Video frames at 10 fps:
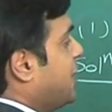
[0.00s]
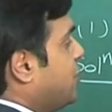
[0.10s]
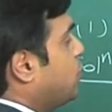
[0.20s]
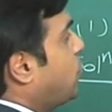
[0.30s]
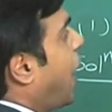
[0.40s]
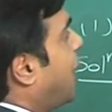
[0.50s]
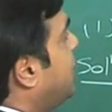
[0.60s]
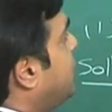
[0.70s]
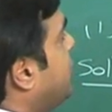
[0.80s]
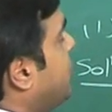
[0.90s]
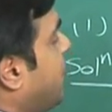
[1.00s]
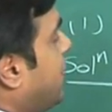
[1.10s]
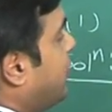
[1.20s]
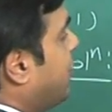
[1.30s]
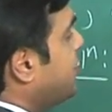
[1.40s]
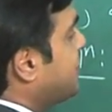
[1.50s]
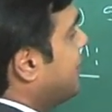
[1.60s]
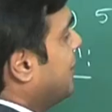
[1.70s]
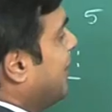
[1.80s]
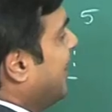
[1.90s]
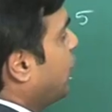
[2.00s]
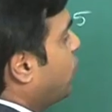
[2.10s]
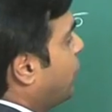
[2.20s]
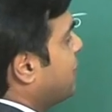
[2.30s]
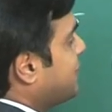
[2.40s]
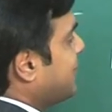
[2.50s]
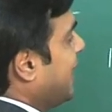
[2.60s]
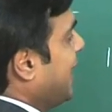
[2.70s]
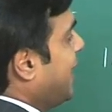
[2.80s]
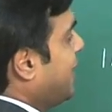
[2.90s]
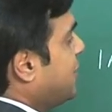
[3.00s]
into identity matrix equals A